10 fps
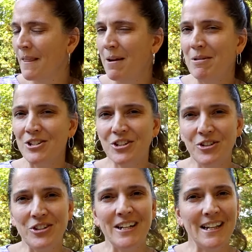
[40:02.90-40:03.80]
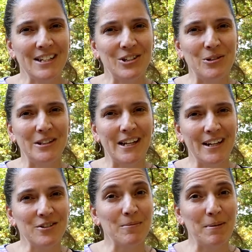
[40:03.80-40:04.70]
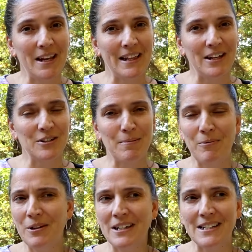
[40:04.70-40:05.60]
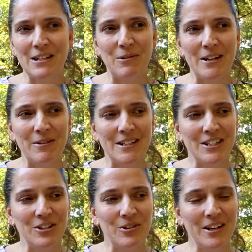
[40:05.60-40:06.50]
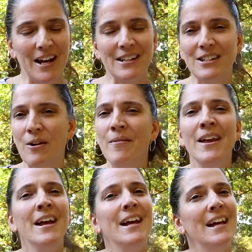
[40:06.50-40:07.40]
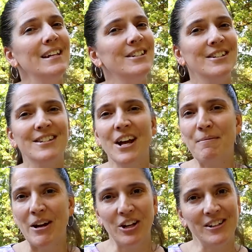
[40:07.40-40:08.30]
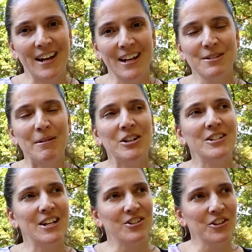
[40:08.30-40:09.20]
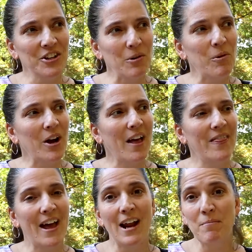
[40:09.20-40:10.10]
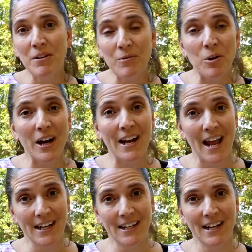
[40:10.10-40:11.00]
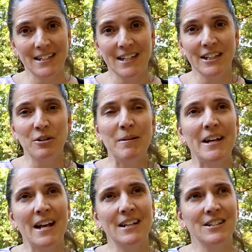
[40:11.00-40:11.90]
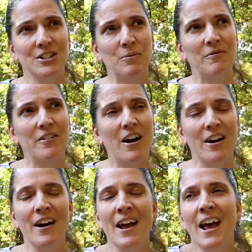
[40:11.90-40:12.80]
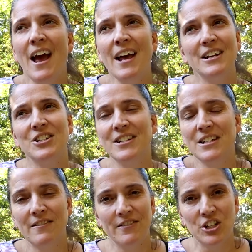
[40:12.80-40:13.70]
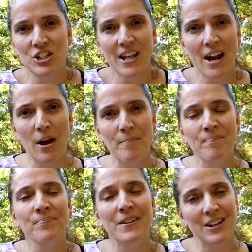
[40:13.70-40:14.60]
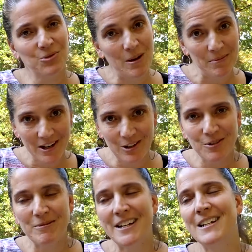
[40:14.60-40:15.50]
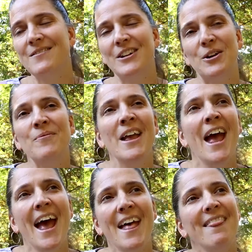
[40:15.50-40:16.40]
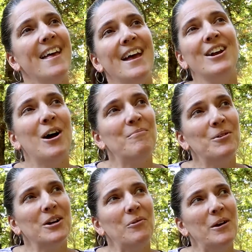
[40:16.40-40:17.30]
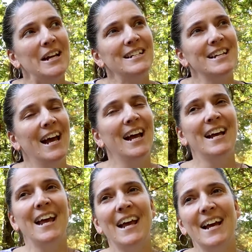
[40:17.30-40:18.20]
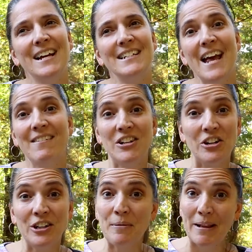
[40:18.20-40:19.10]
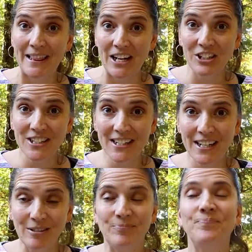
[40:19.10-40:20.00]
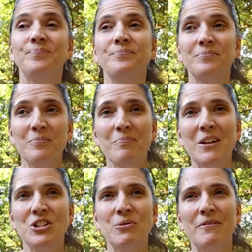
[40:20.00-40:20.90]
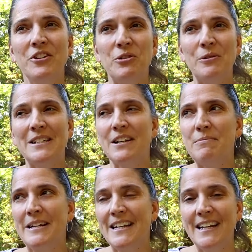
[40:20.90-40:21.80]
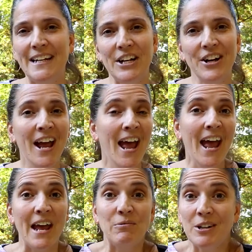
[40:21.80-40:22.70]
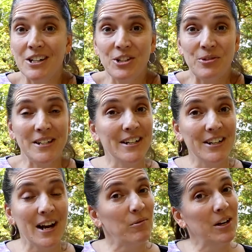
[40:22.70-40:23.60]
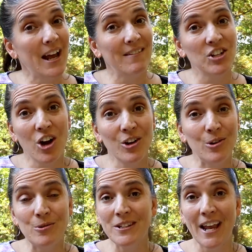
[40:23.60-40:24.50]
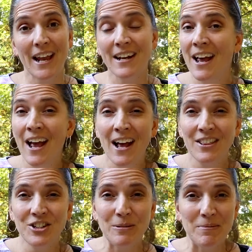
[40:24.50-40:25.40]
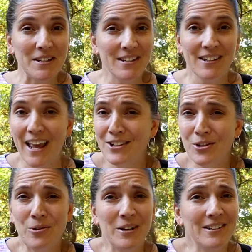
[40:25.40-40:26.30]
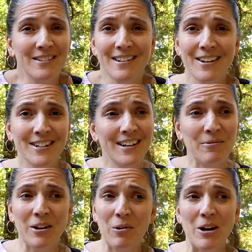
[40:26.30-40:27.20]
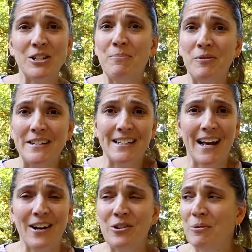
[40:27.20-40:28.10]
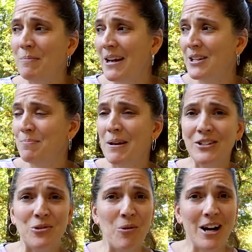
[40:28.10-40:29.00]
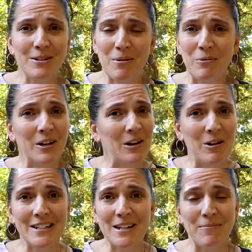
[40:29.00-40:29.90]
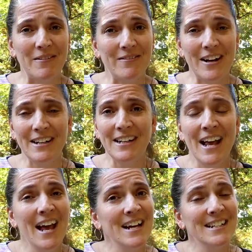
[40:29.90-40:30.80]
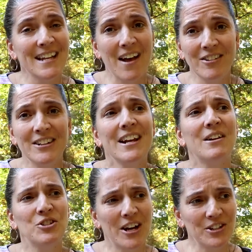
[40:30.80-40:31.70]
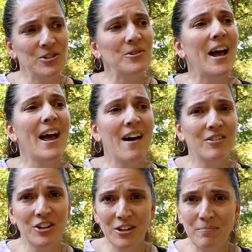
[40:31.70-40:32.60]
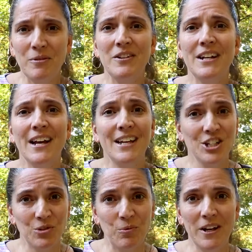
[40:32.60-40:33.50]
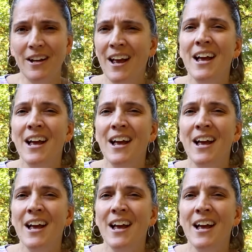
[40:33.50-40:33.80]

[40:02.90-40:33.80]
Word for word: I'm not sure. Usually he likes to do Legos and paint Legos, but we're going to see what he wants to do today. So it's just been a good day. It's been a good day. So they're going to work on that. I'm going to work on editing. I did a little bit of editing so far, and I just need to finish that up. That's why I'm going to close today's video. And then we're going to wait and have dinner a little bit later tonight. So we figured wait till everybody can get here, and we're going to do dinner, and we're going to have tacos and chips and queso and salsa, and we're going to watch a movie tonight. I don't know what Maddie's picked to watch, but we're going to watch something fun and just have a good night. Trying to do that, have a good movie night each week.